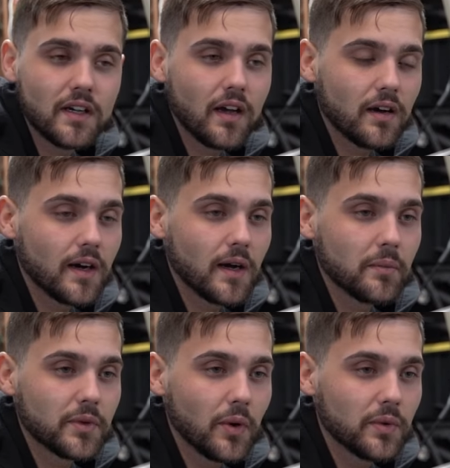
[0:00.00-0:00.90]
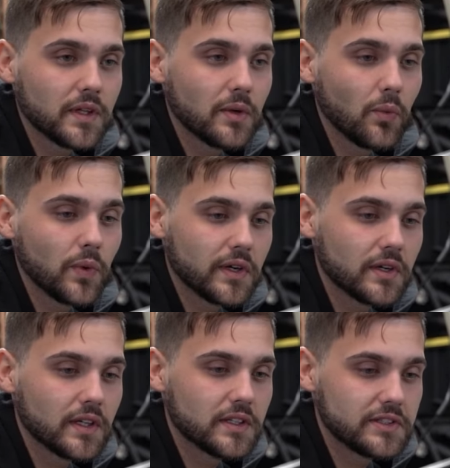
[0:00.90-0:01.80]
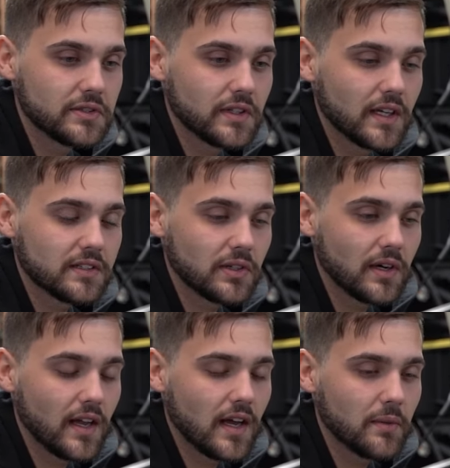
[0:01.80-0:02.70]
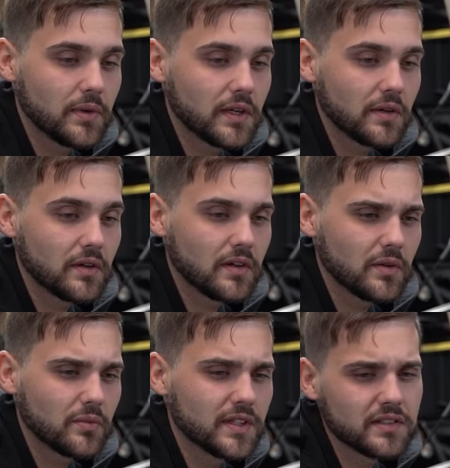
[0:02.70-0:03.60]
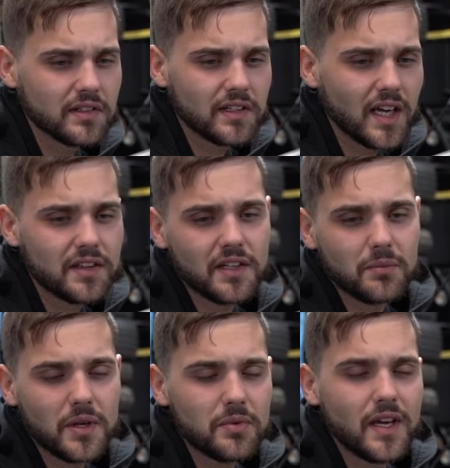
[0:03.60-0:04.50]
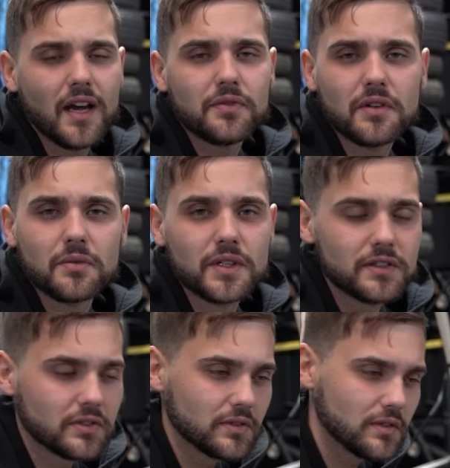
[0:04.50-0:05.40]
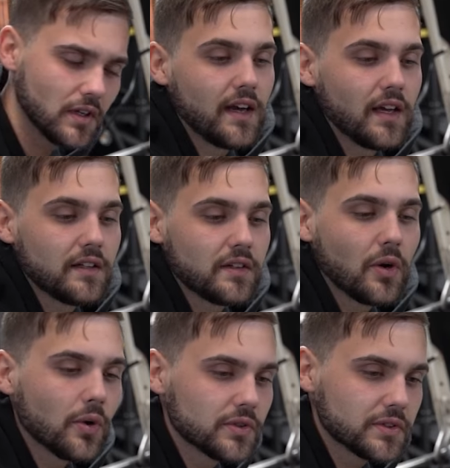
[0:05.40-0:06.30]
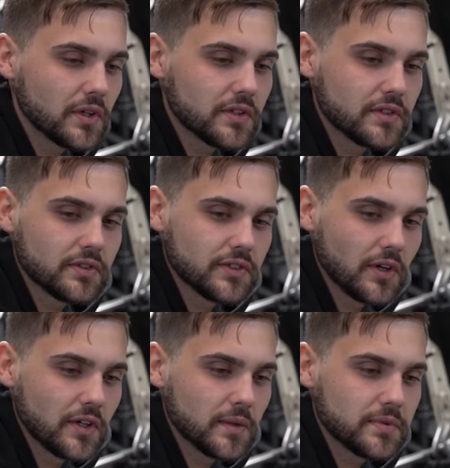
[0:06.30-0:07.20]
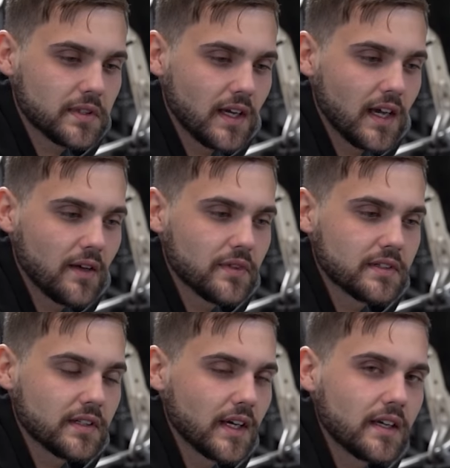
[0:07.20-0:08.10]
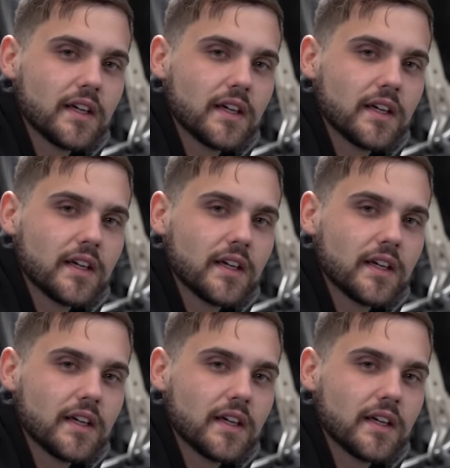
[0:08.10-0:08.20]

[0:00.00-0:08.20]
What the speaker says: The only weird issue that started happening recently, I think maybe after the retune, at cold starts or startups, I have this like